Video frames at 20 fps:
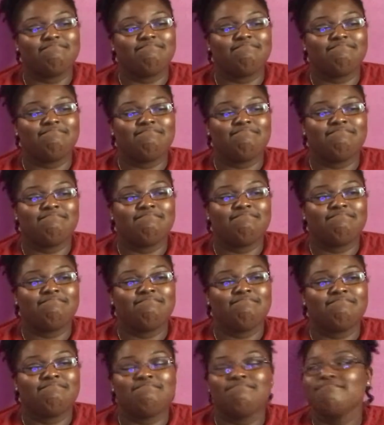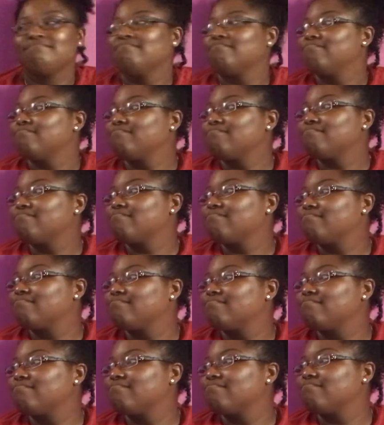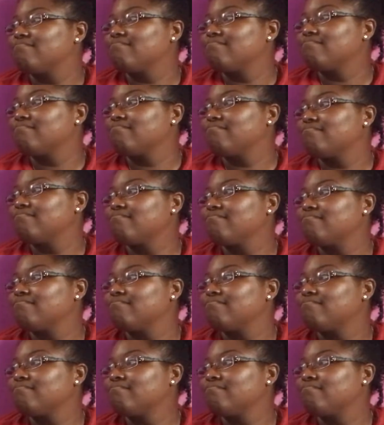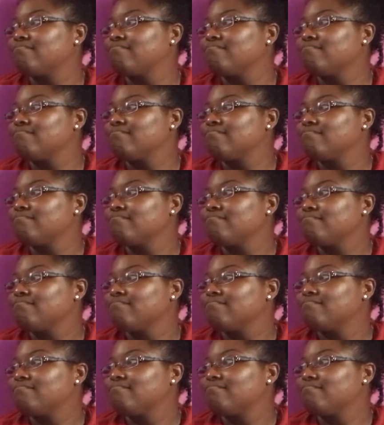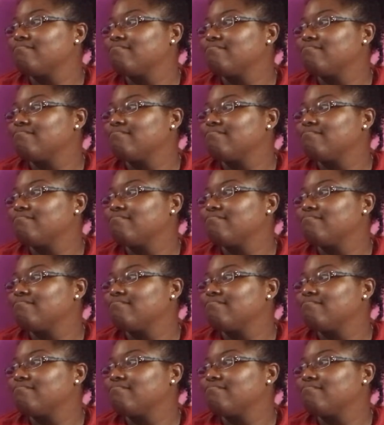No words are spoken by the person on screen.